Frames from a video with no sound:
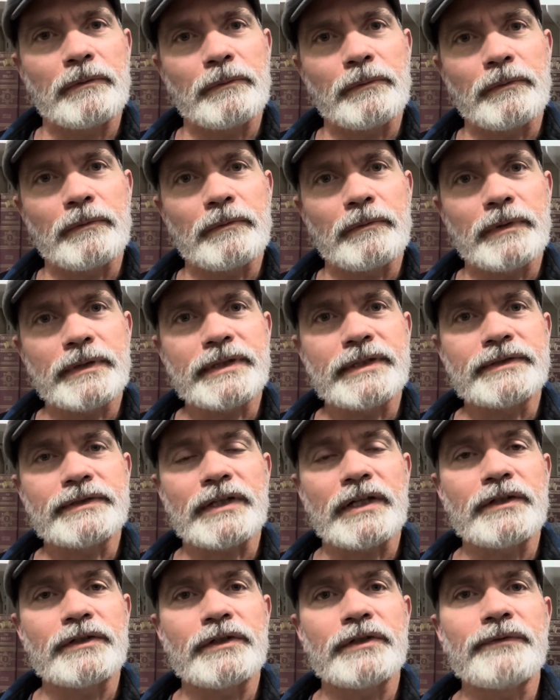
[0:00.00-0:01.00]
what this
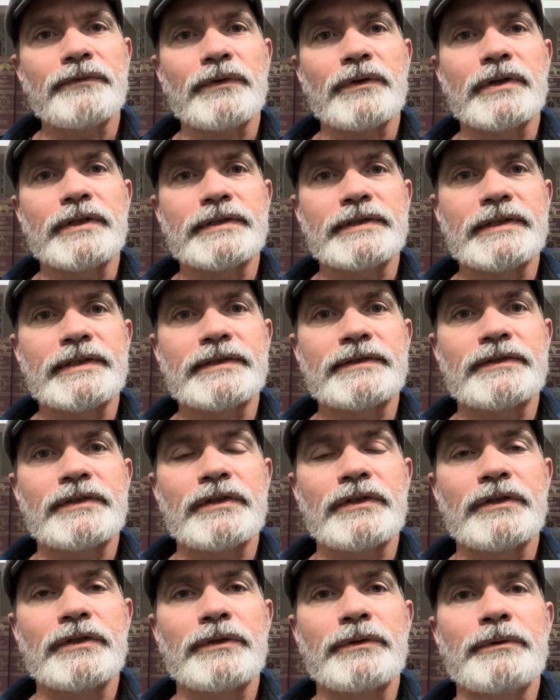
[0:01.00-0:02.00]
ought to do for us is
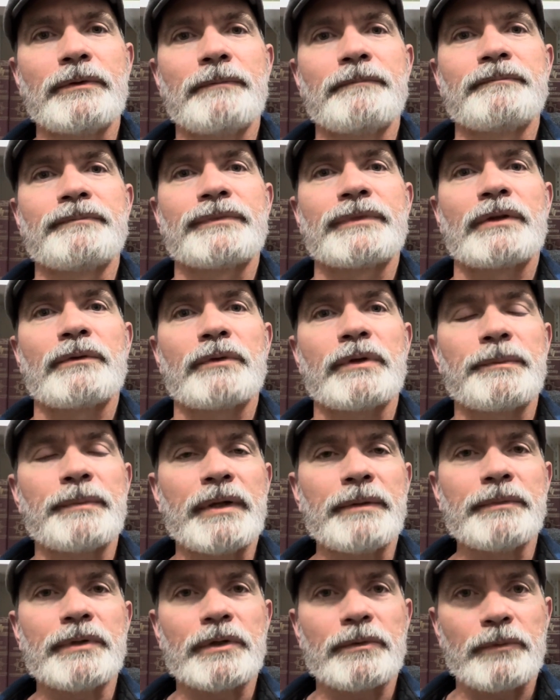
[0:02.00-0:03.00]
to
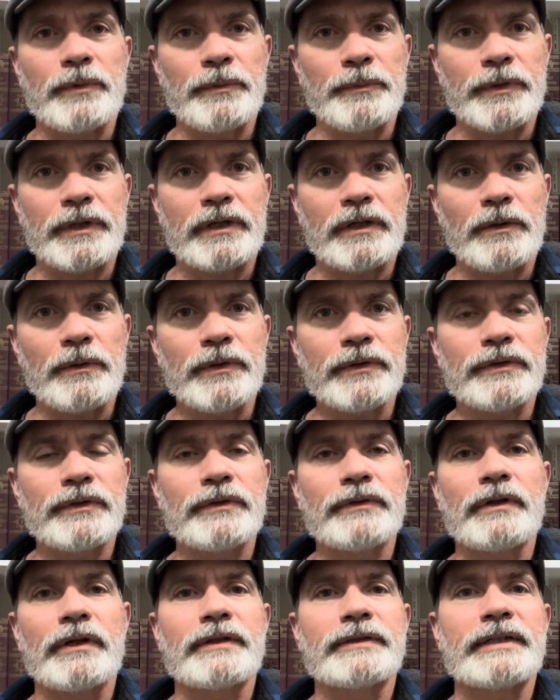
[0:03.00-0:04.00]
remember, when we're going
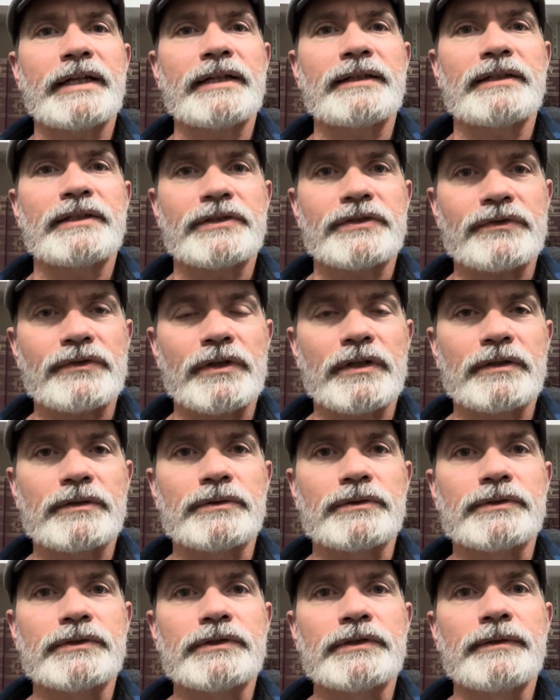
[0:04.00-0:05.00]
through our daily
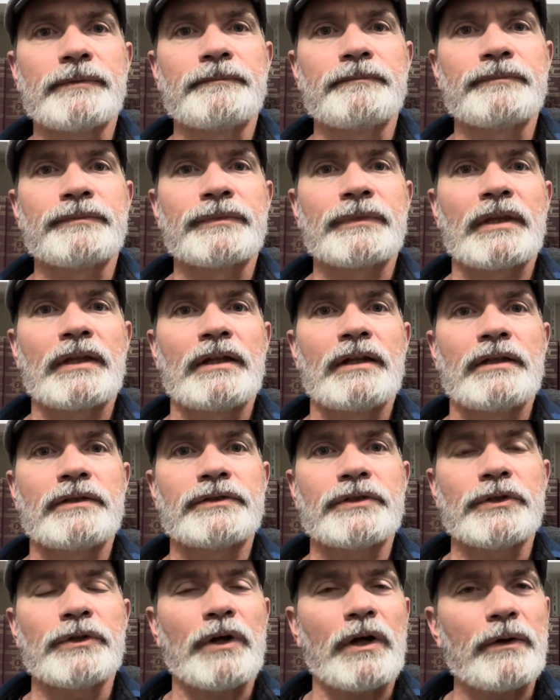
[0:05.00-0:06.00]
struggles,
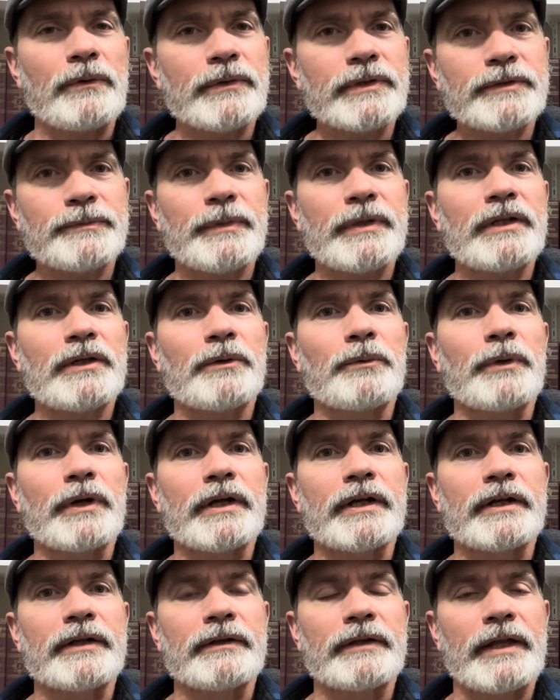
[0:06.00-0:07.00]
to always be
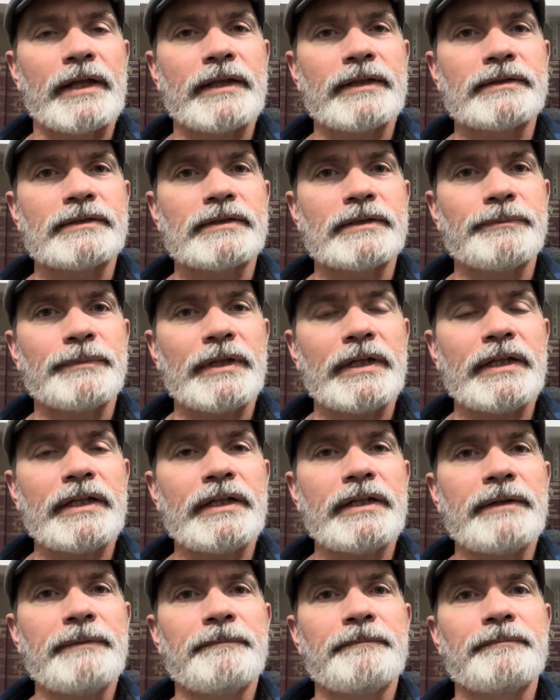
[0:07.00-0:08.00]
aware and to
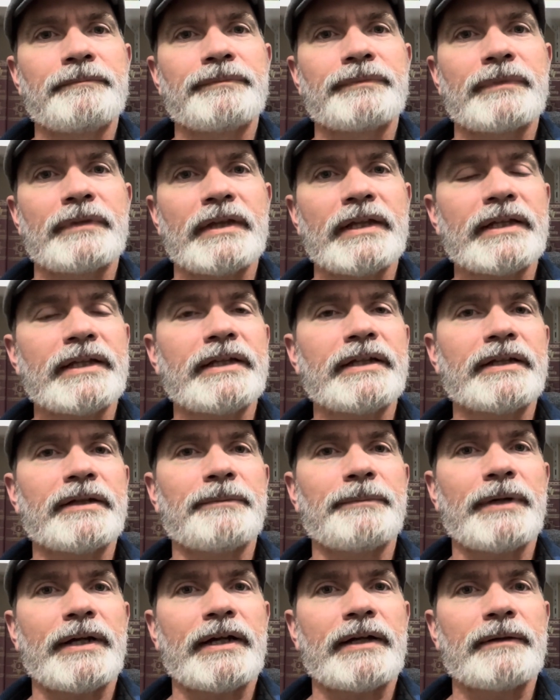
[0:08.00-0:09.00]
be thinking
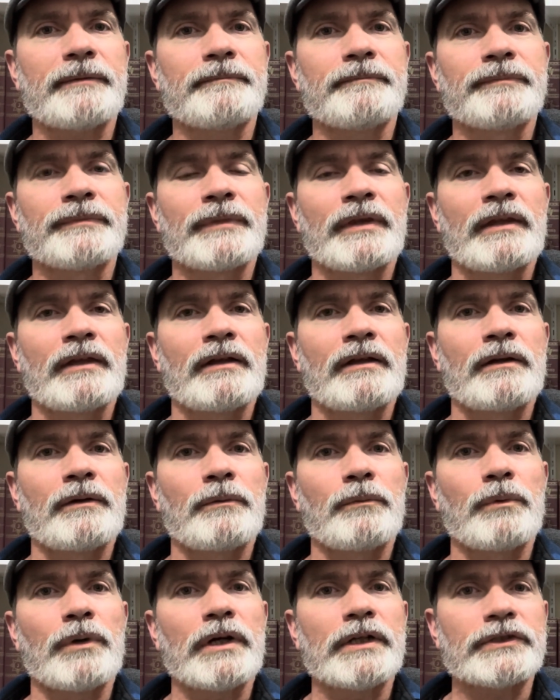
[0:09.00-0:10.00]
about
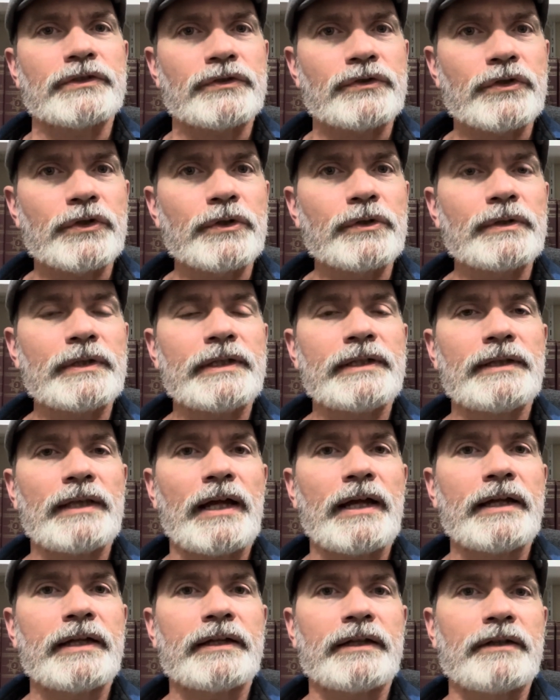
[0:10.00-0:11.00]
what's truly
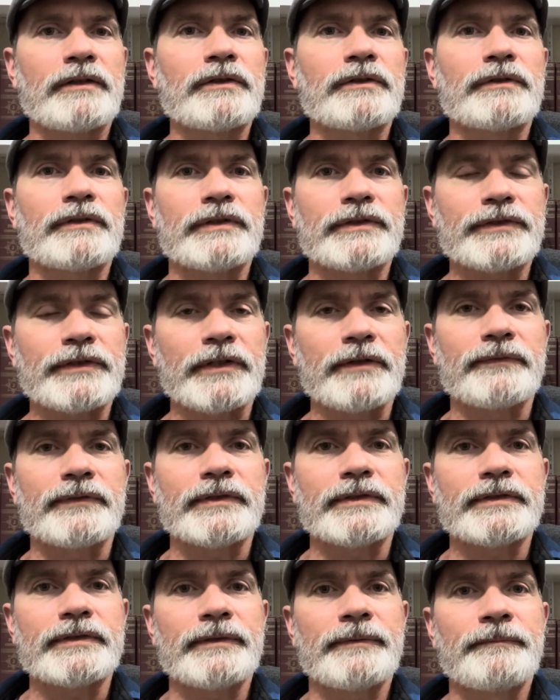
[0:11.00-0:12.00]
lying under the
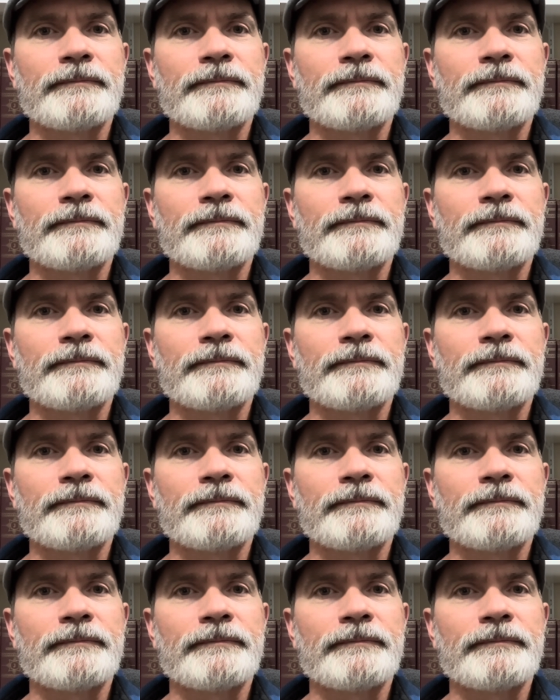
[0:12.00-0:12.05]
surface.